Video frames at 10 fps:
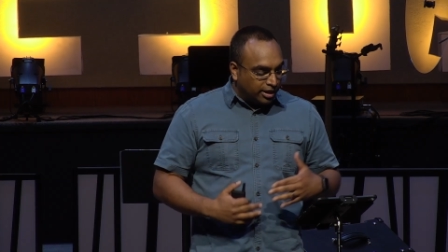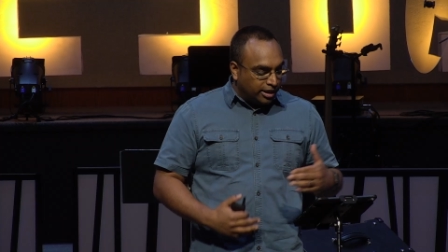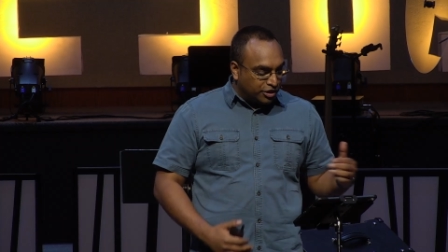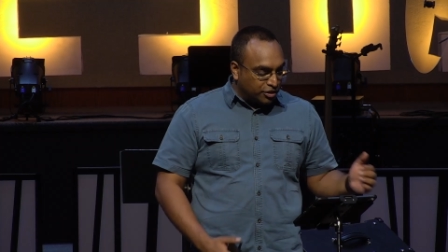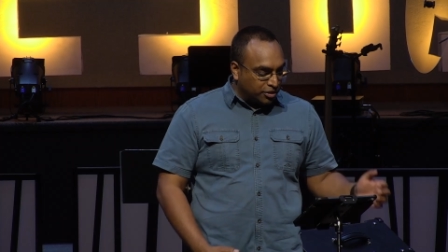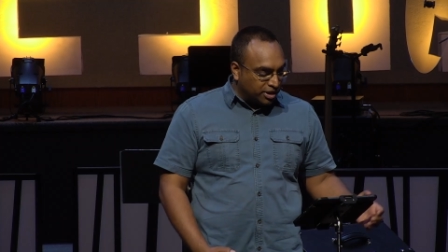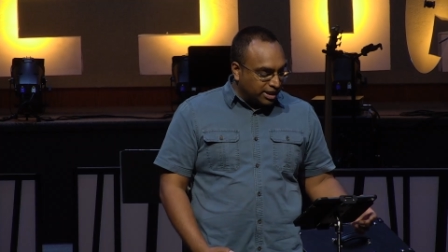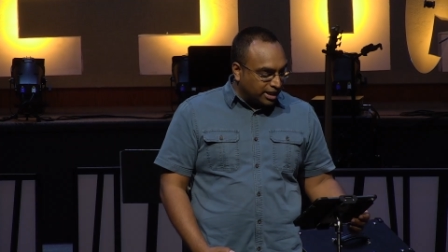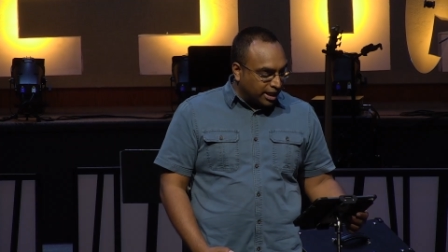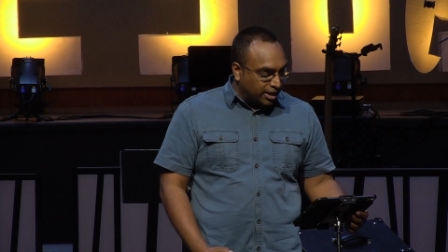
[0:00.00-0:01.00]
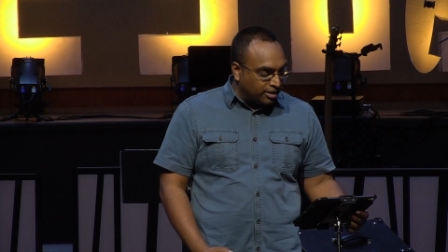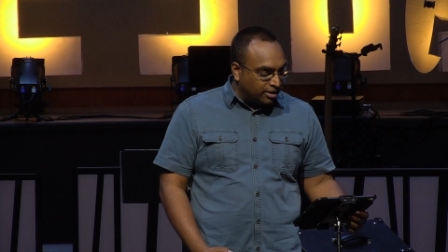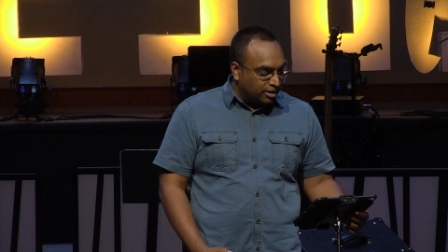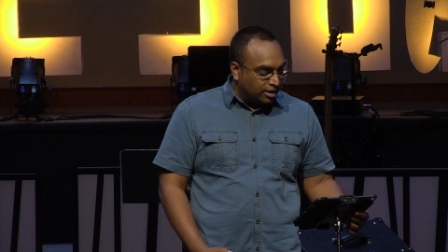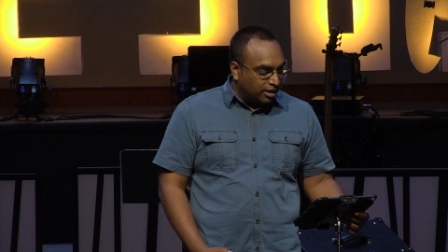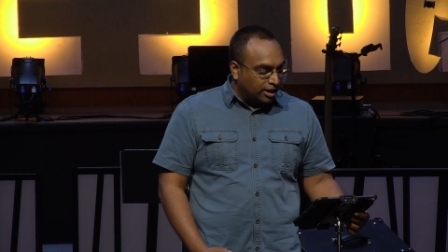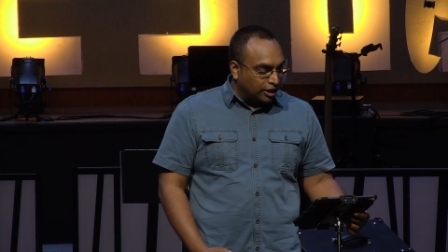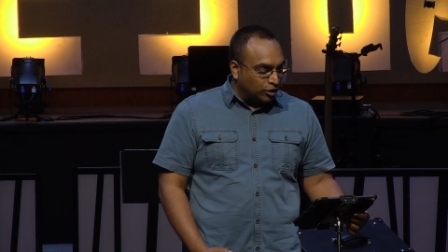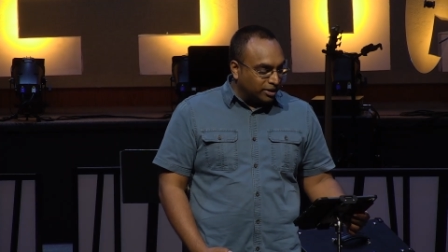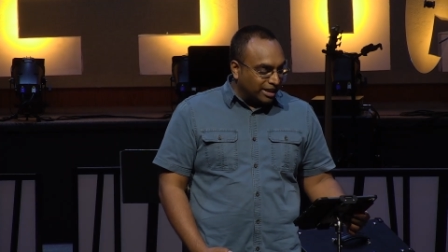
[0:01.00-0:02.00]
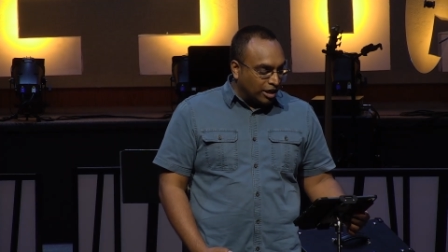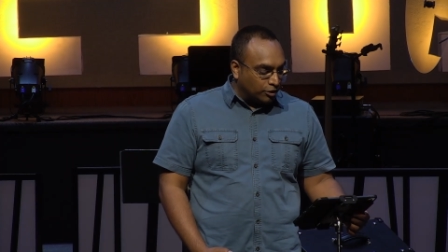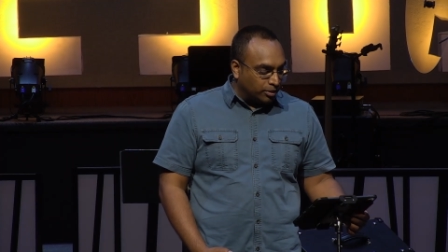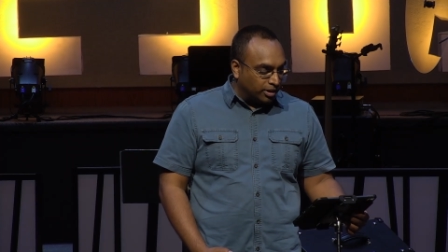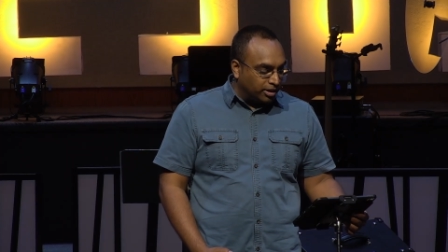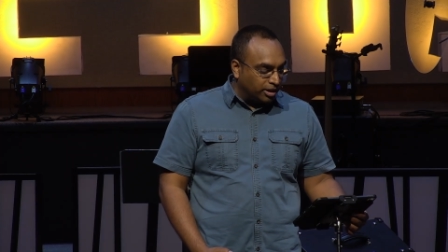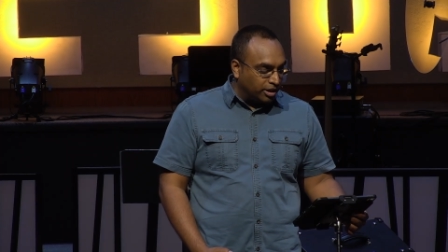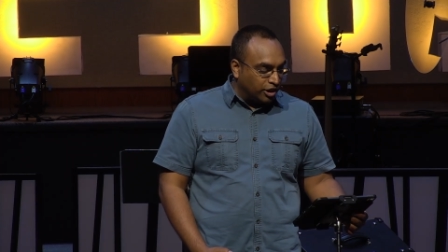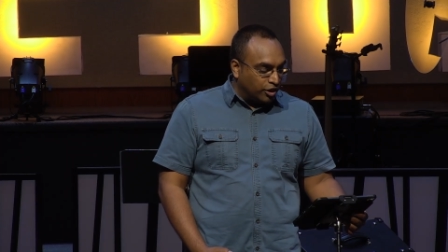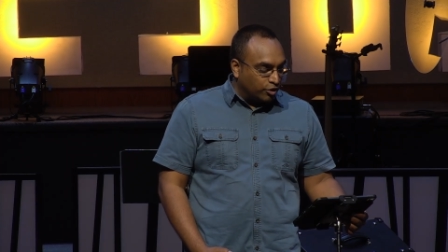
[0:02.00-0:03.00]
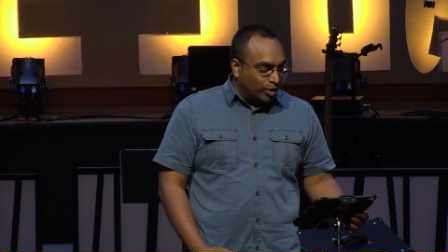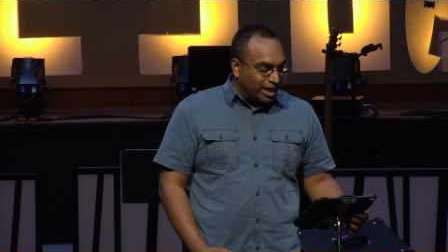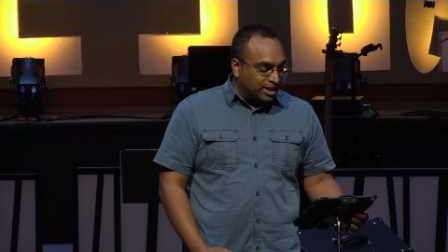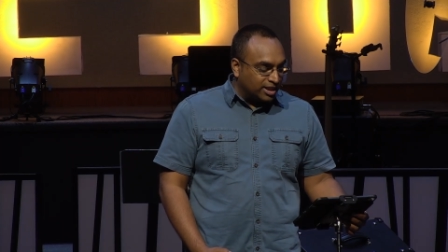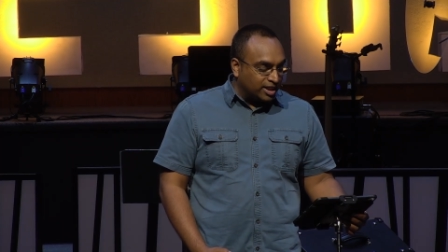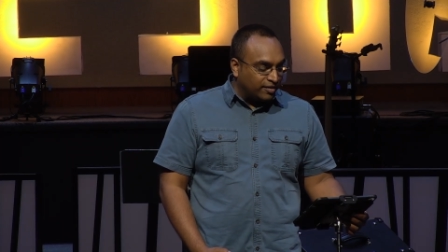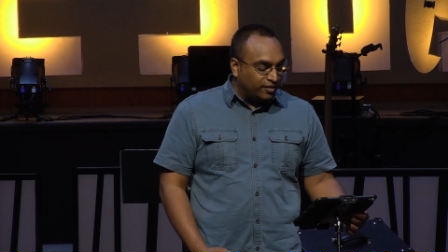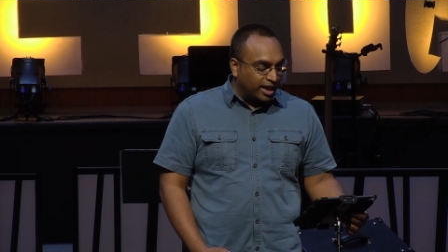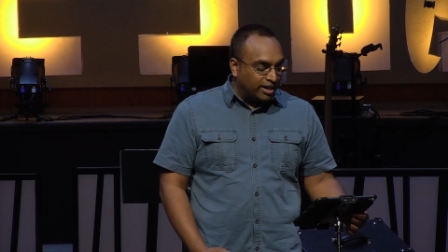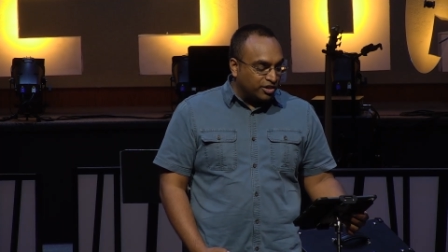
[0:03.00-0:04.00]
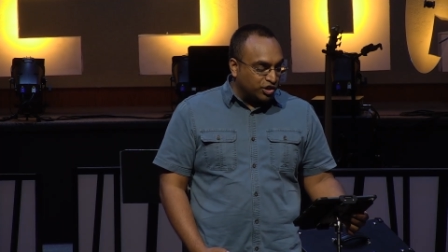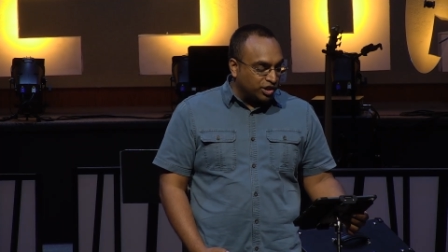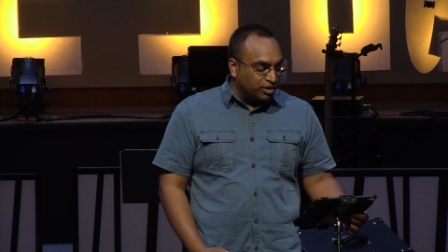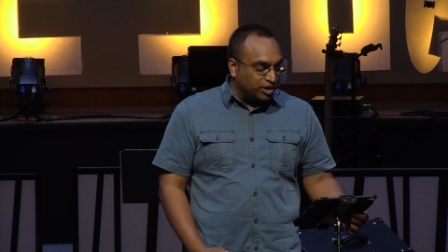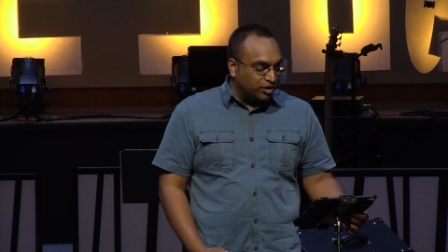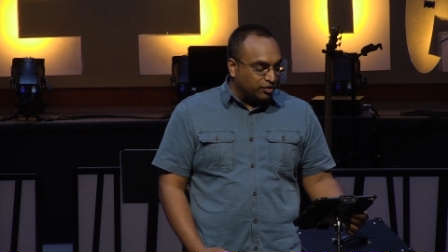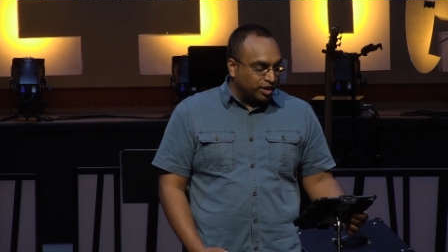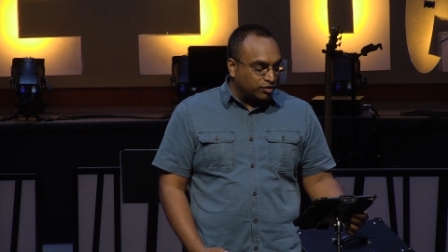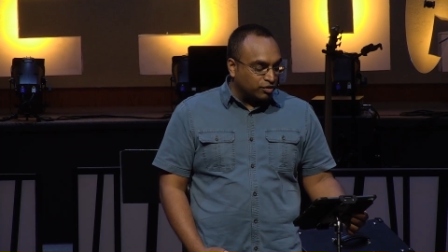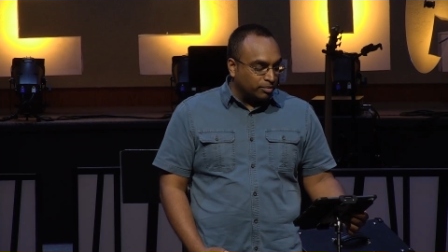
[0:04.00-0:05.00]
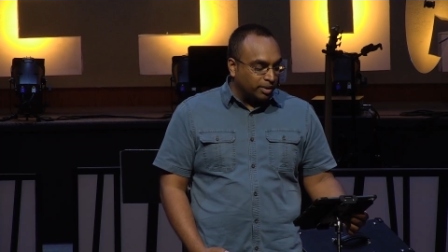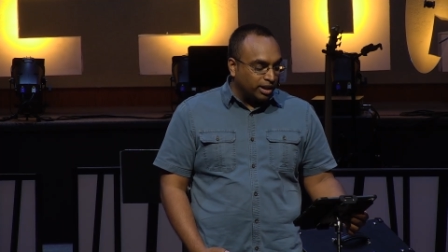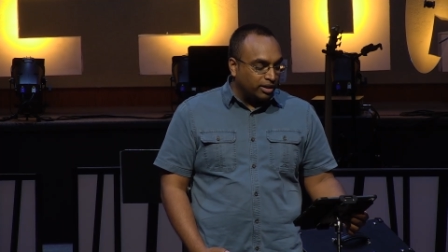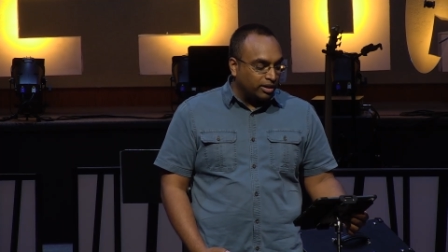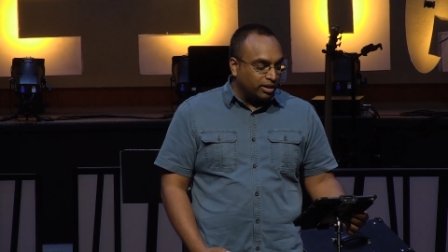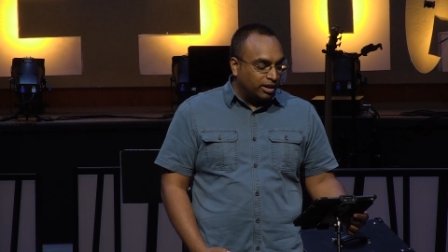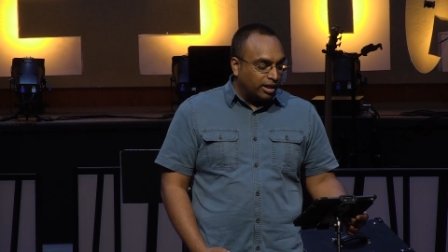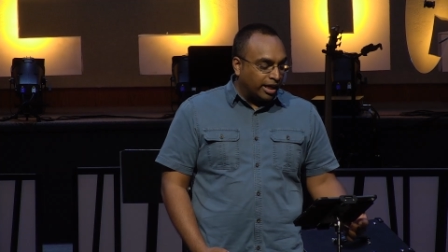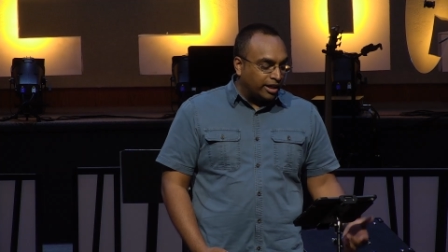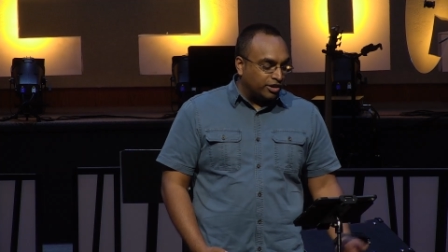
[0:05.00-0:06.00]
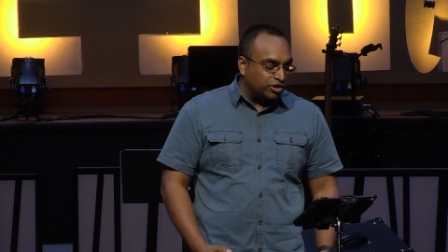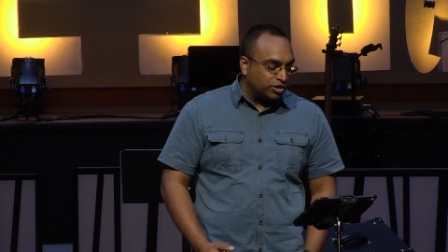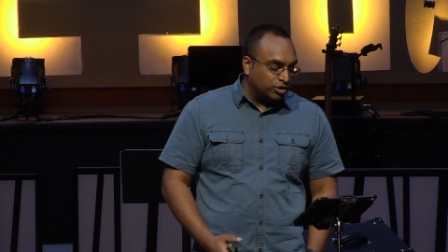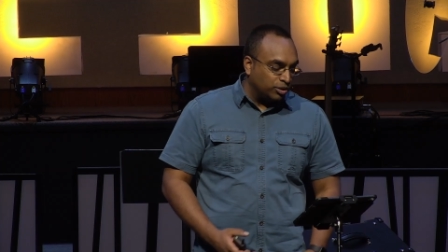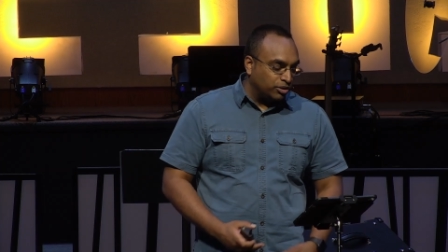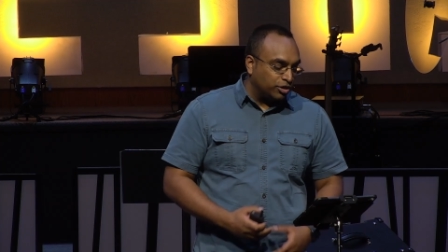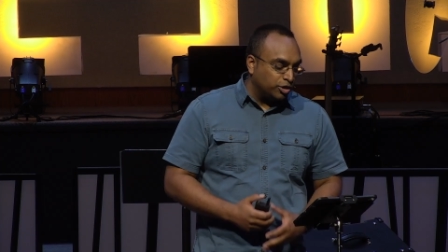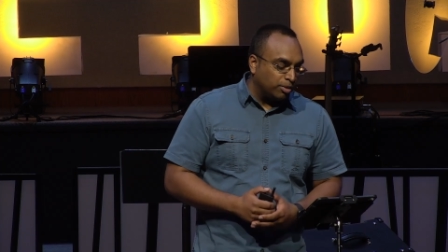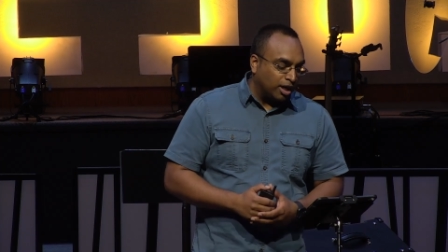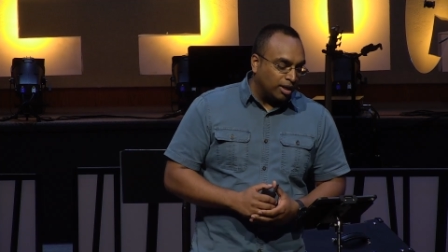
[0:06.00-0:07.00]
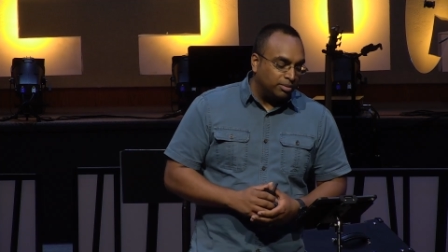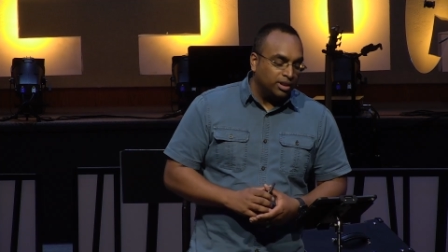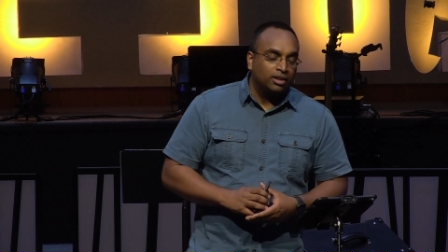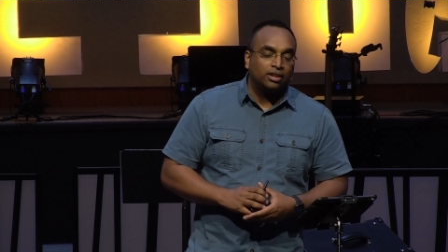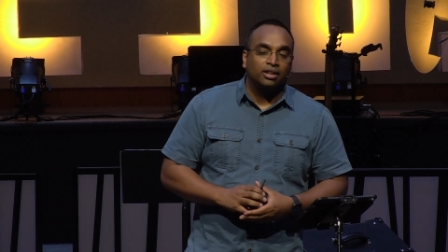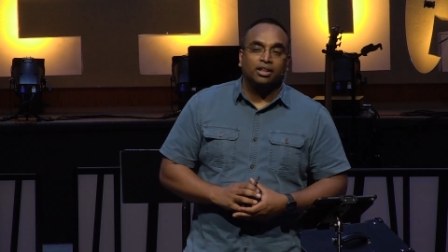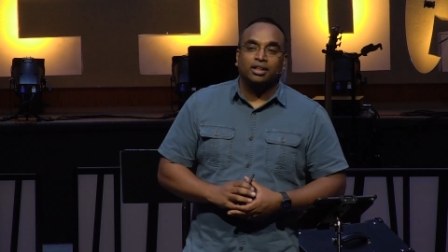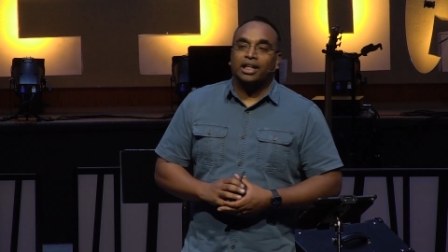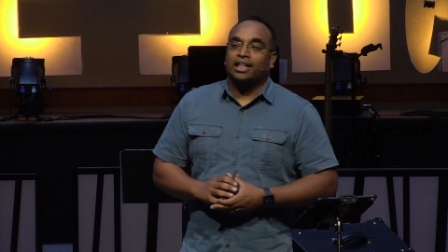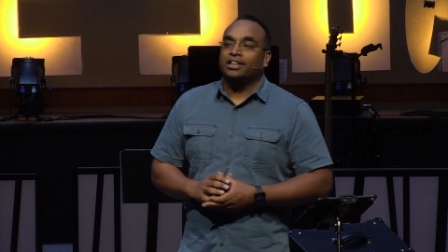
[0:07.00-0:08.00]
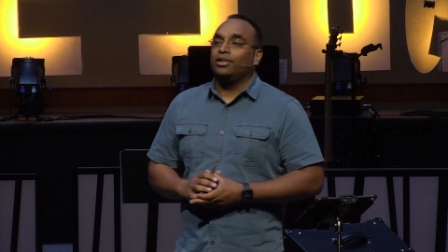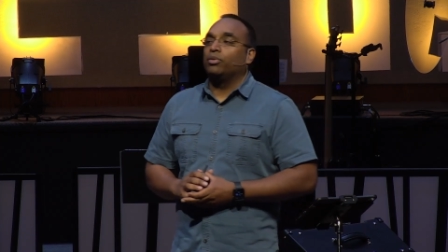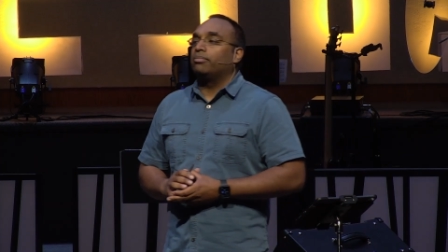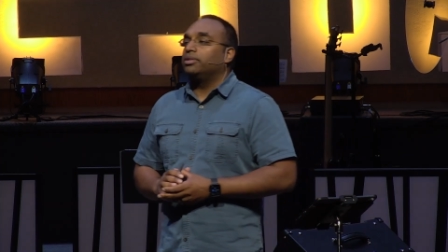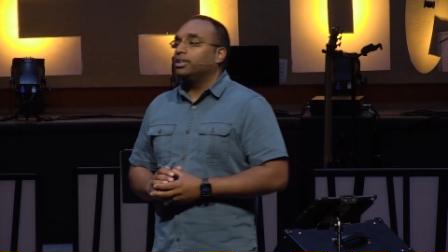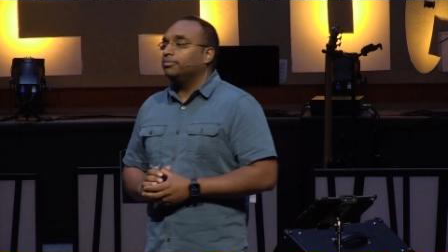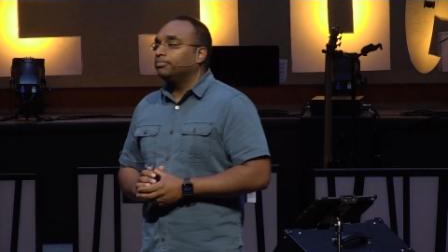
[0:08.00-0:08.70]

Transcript: He turned his head and looked downward, raised his left hand to shield his face from me, and his shoulders bobbed as he wept.